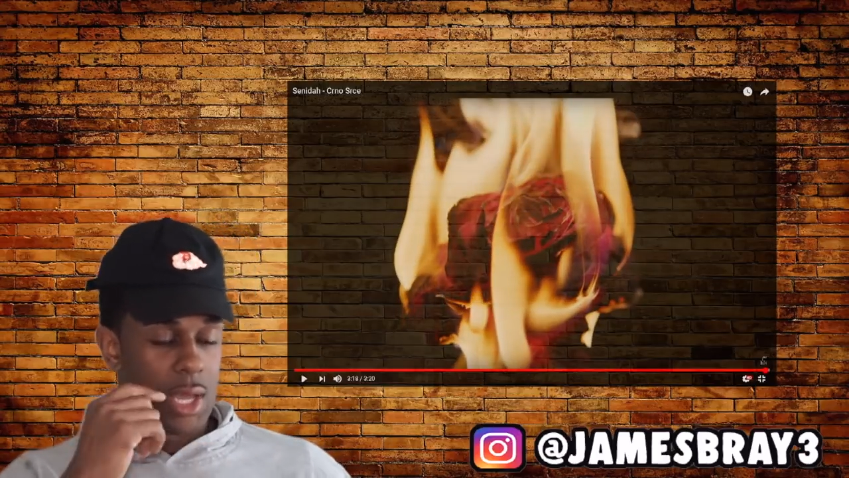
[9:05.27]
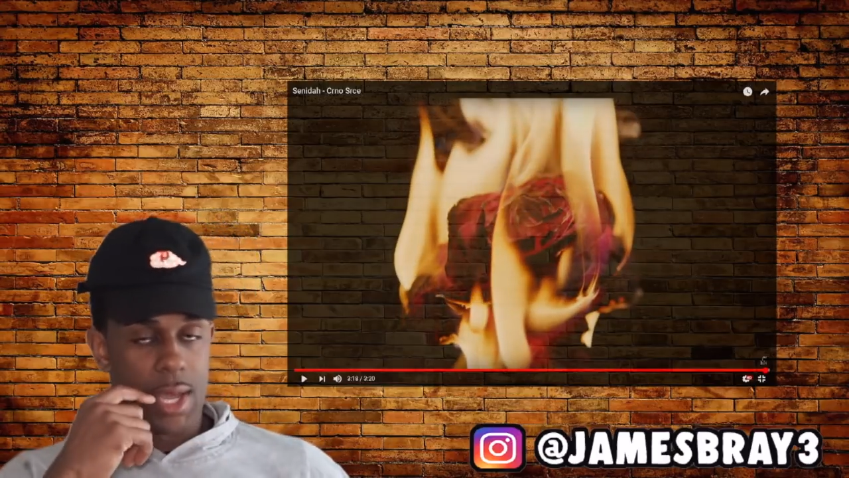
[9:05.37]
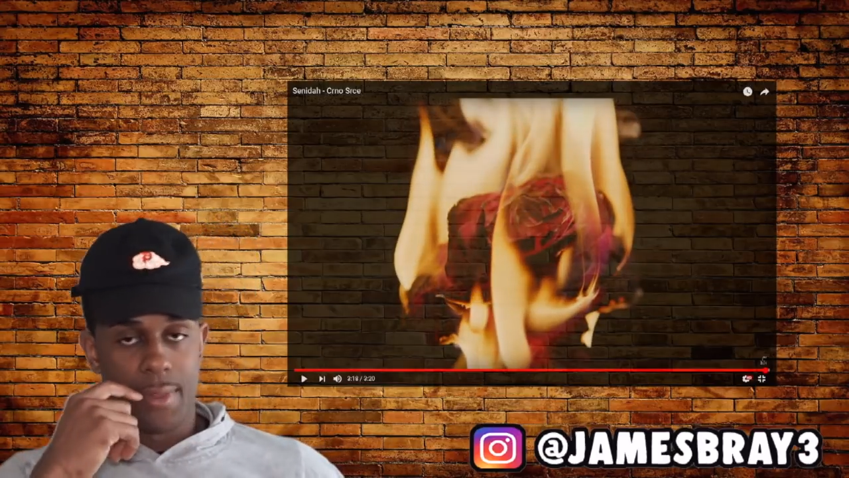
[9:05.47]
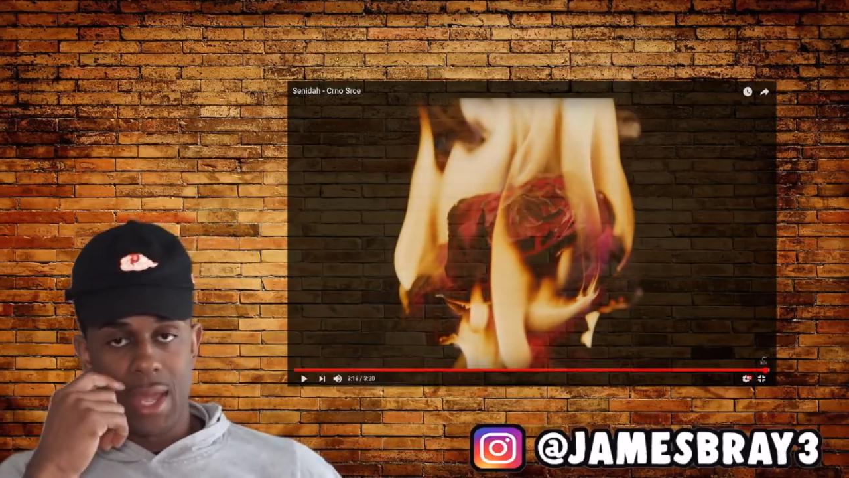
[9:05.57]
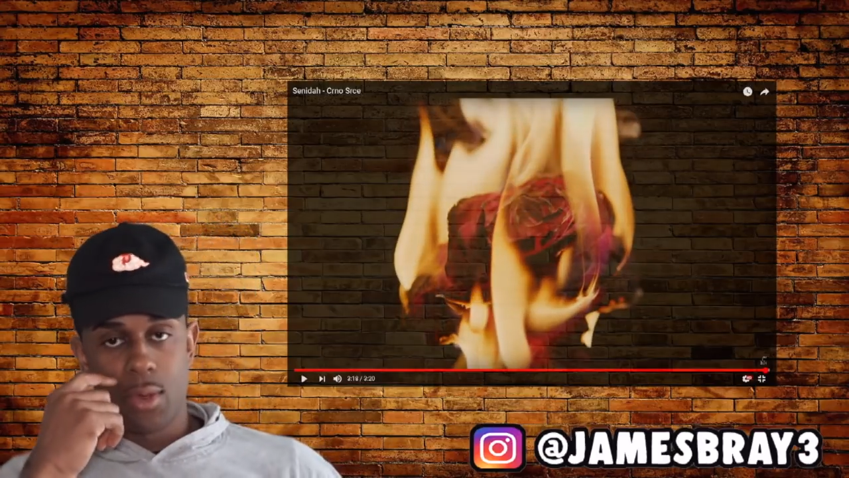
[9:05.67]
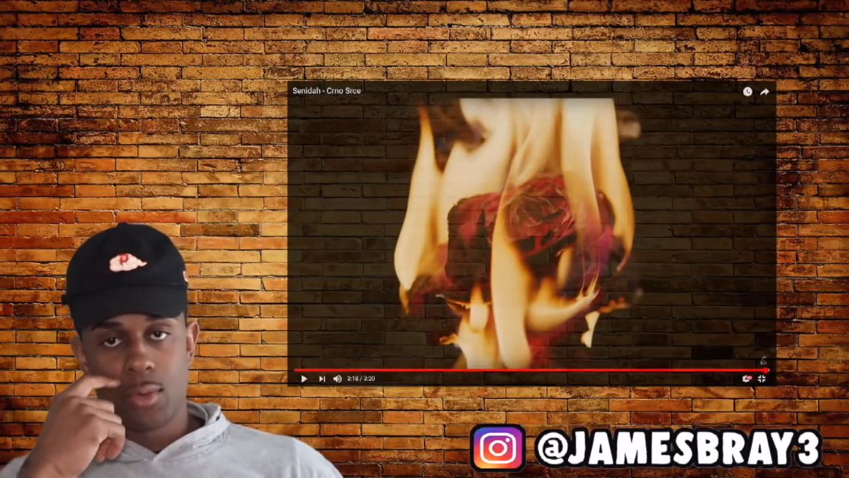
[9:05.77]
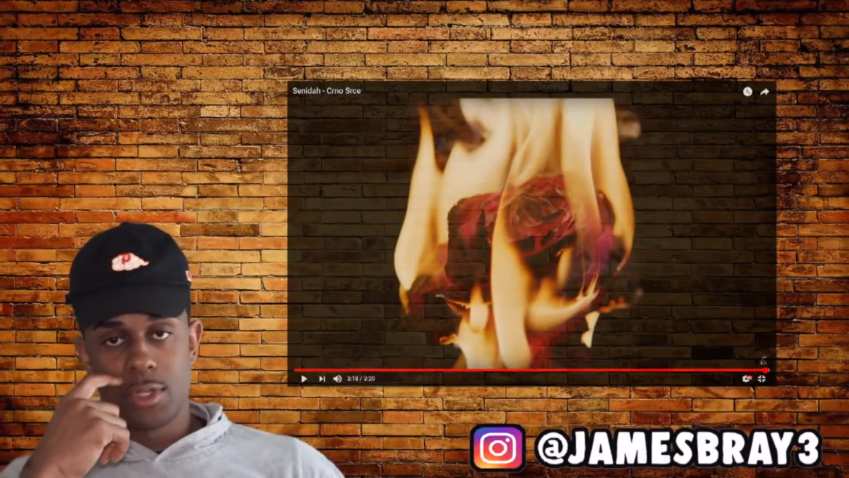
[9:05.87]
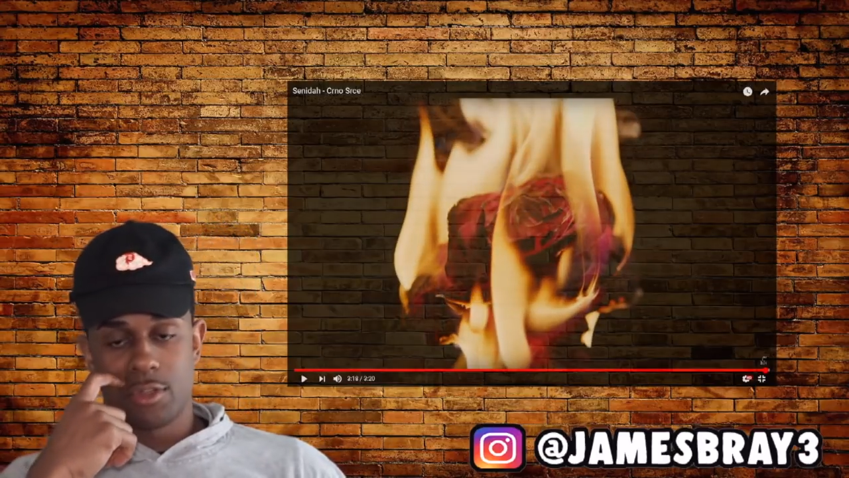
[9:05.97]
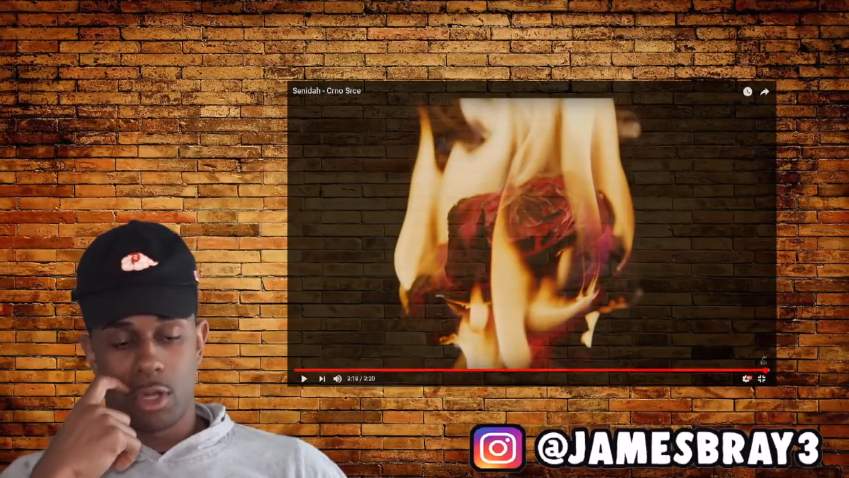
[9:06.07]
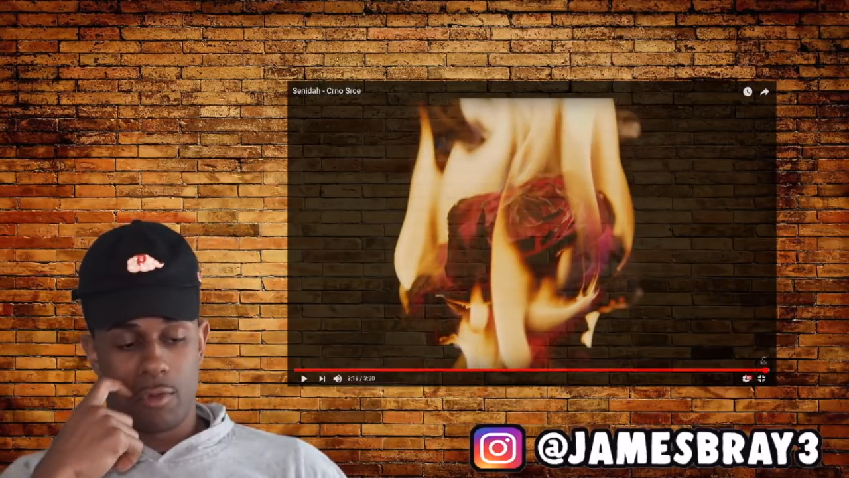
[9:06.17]
and that
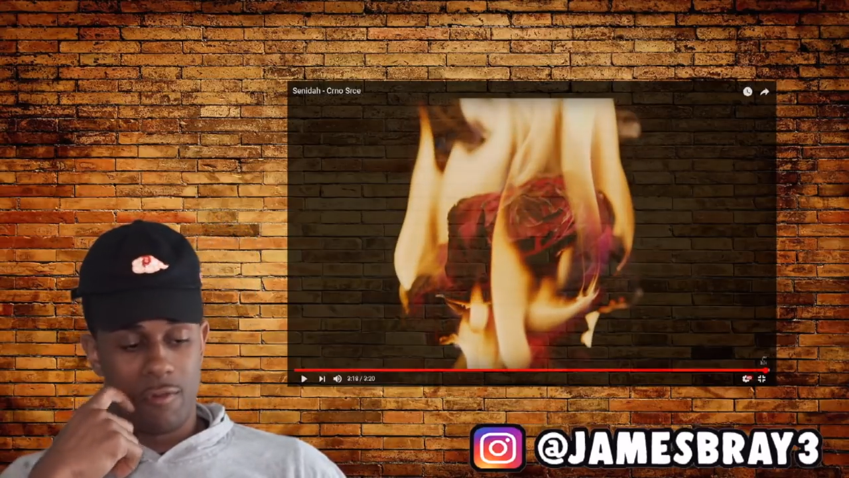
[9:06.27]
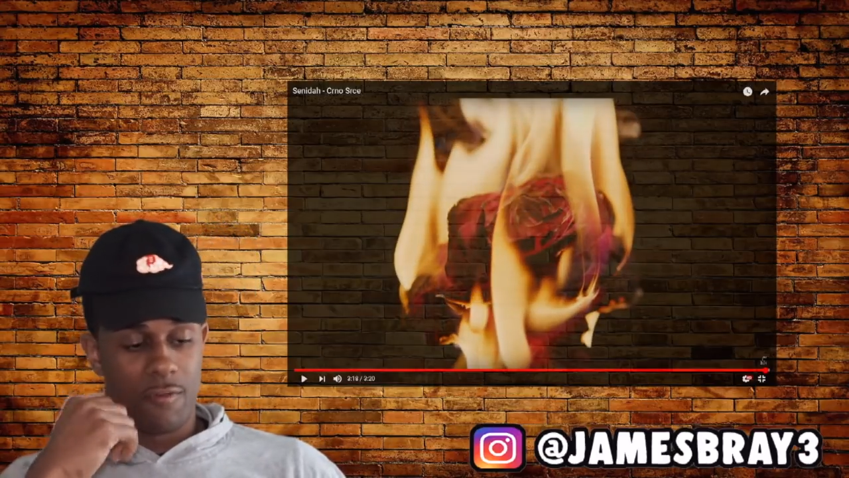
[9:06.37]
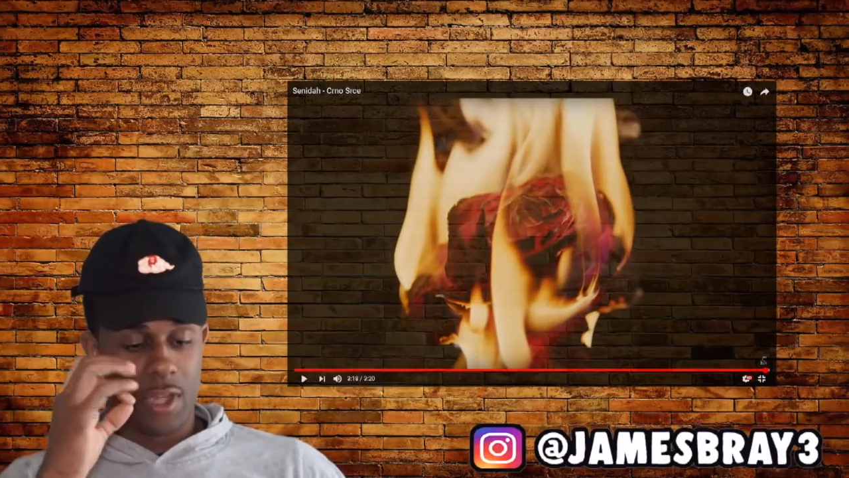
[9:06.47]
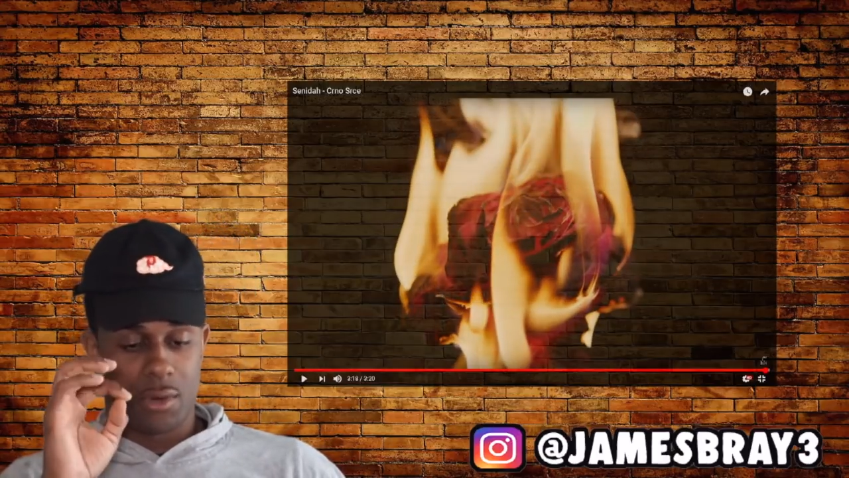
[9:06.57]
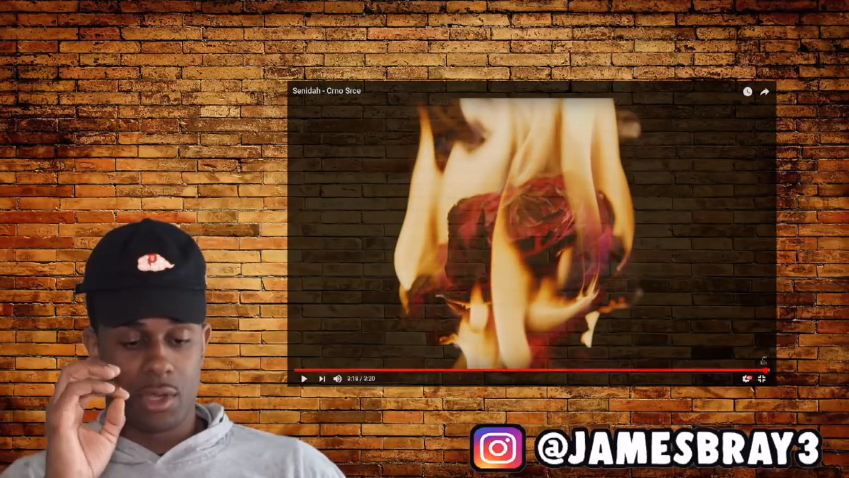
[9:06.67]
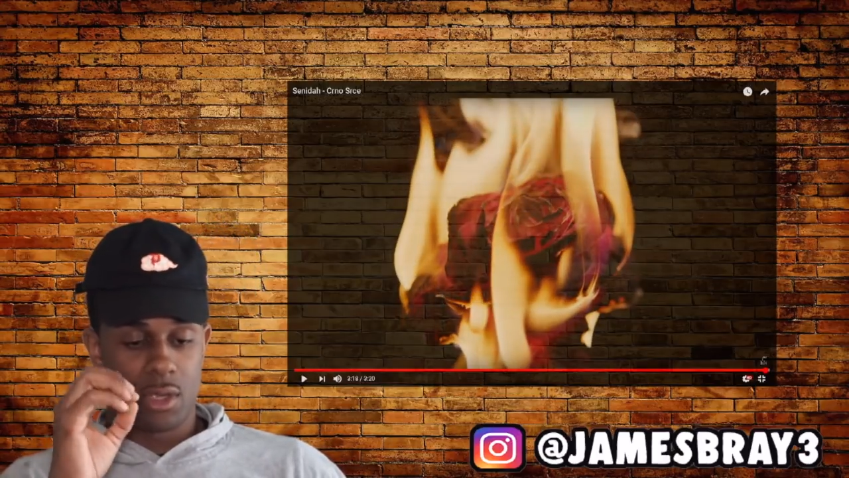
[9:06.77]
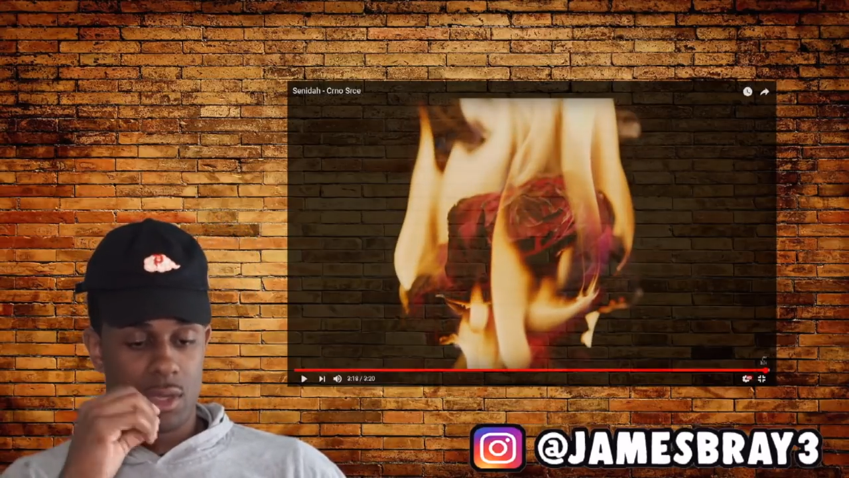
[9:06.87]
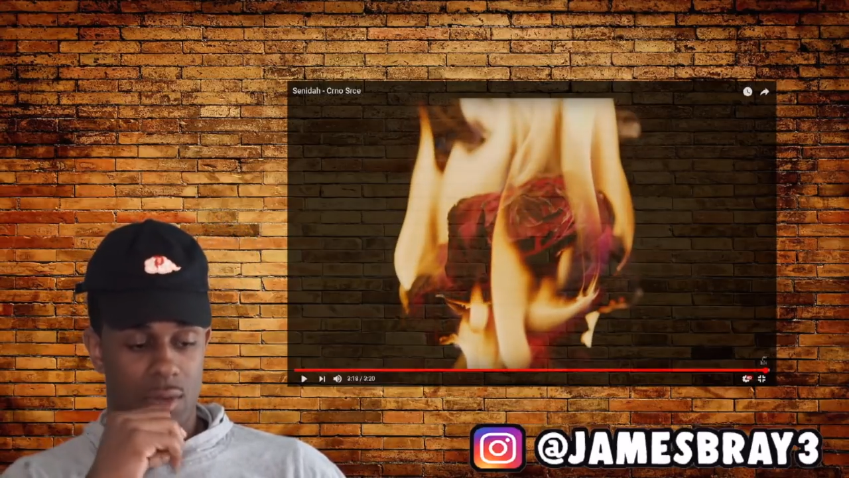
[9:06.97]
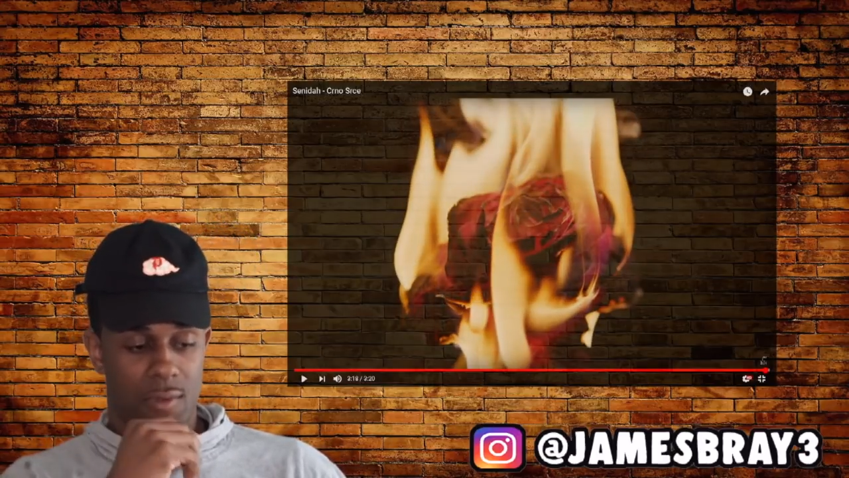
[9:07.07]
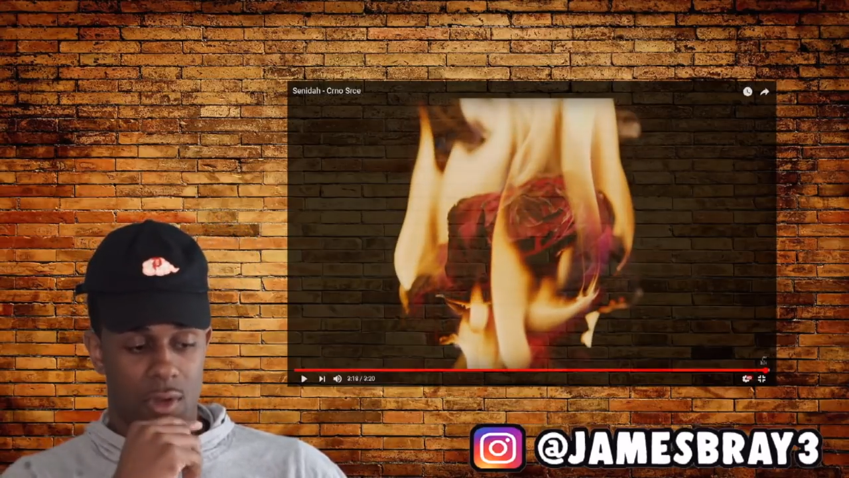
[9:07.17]
was very
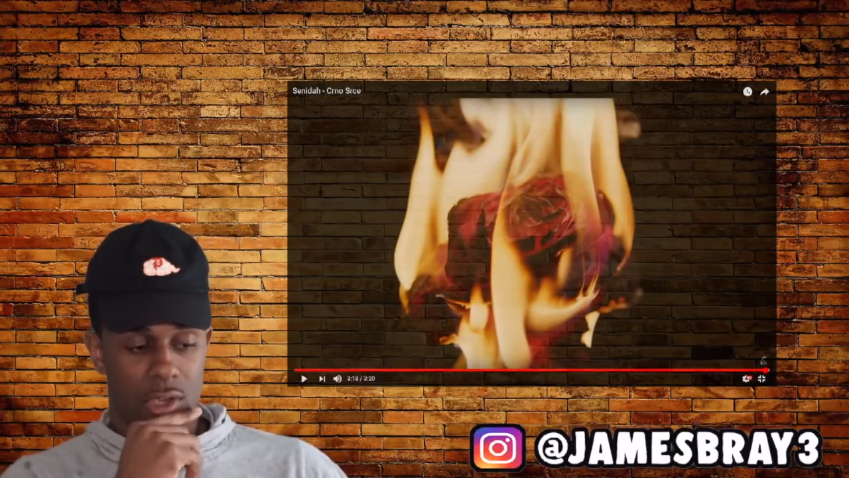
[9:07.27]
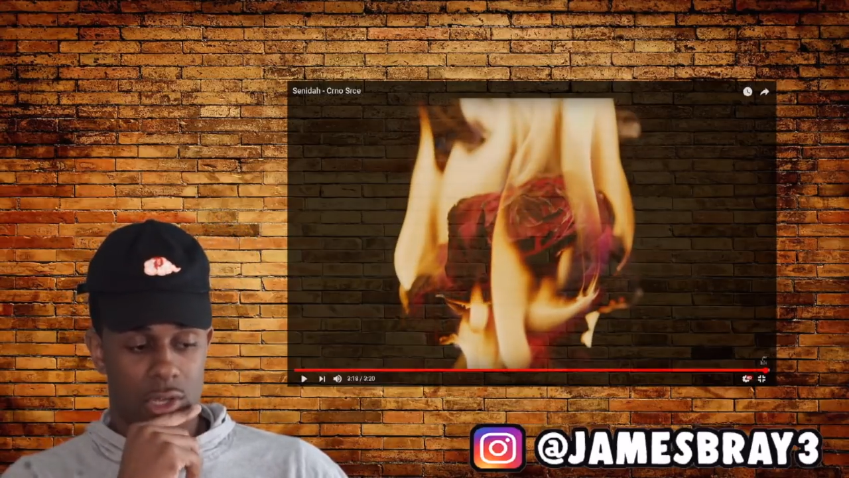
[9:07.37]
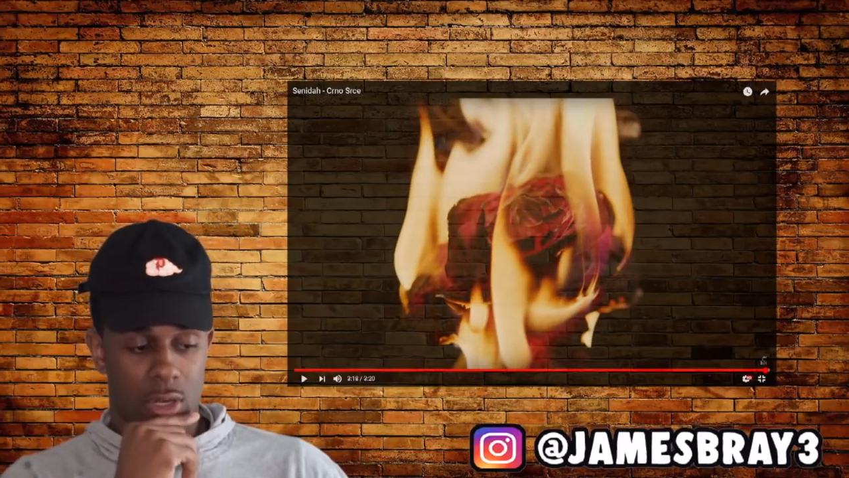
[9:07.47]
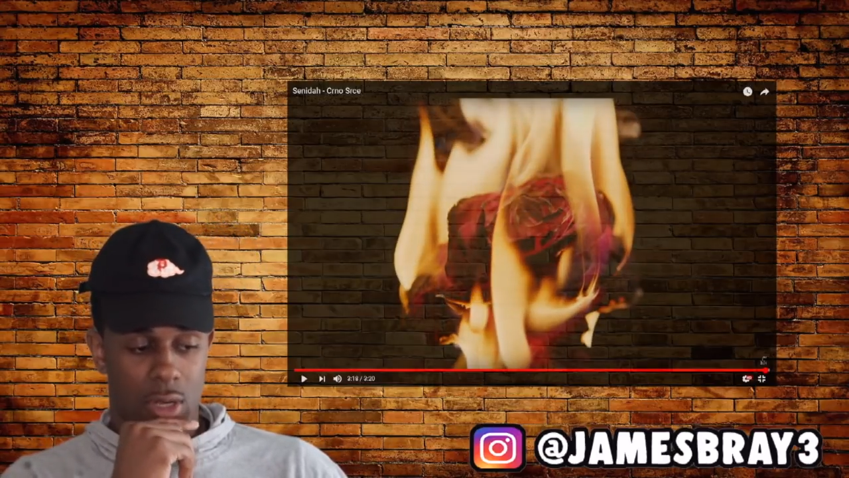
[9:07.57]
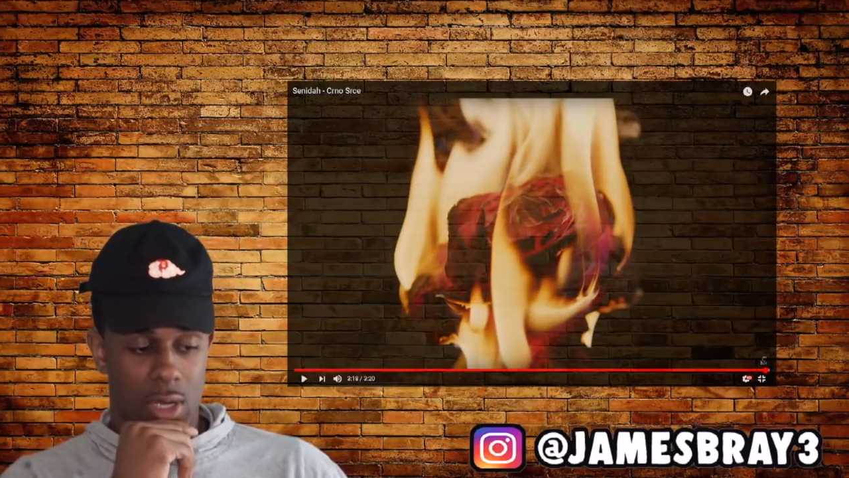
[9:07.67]
good, very good.